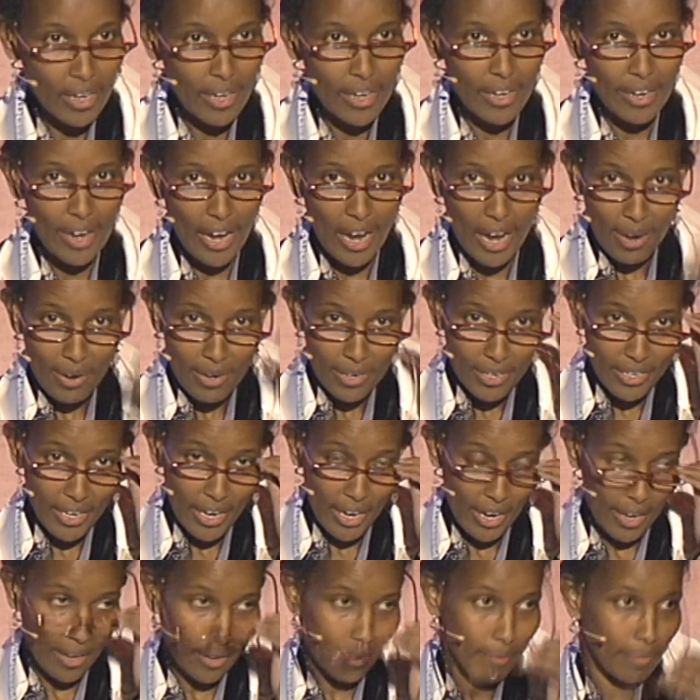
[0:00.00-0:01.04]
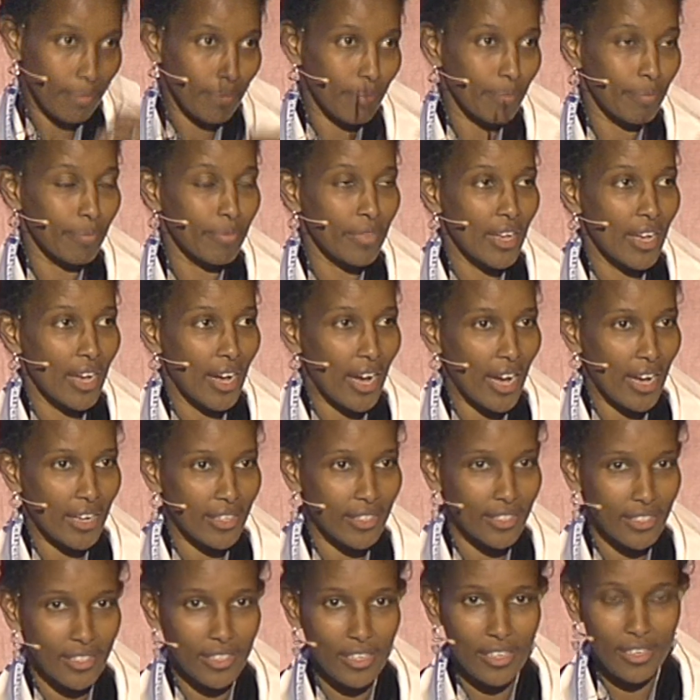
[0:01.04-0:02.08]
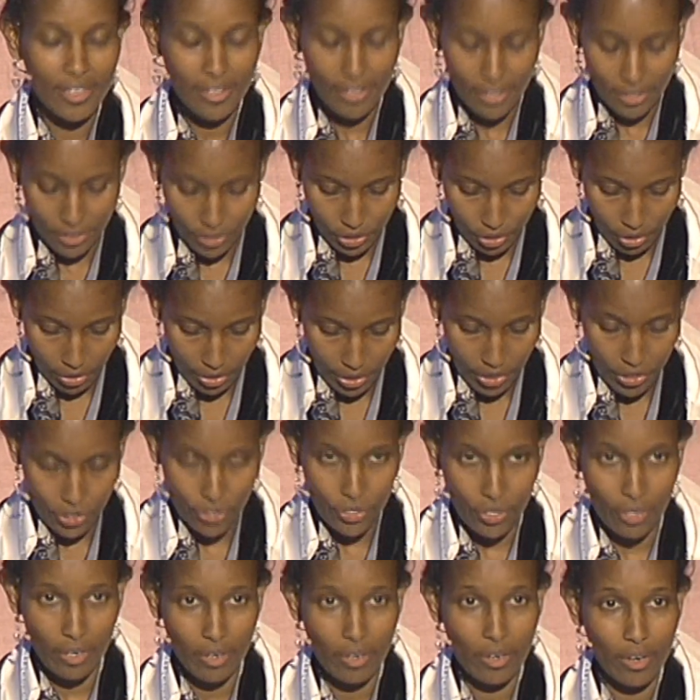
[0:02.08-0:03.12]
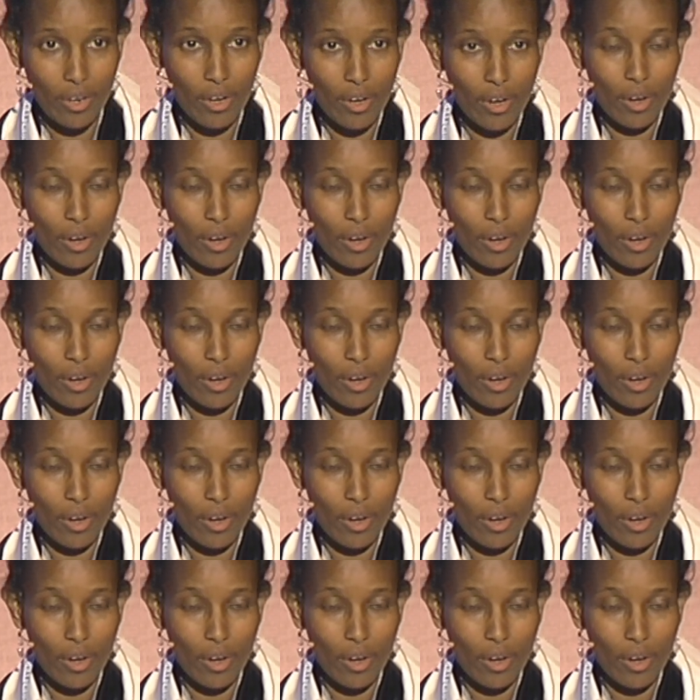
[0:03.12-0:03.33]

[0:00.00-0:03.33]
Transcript: In our day, I see this condition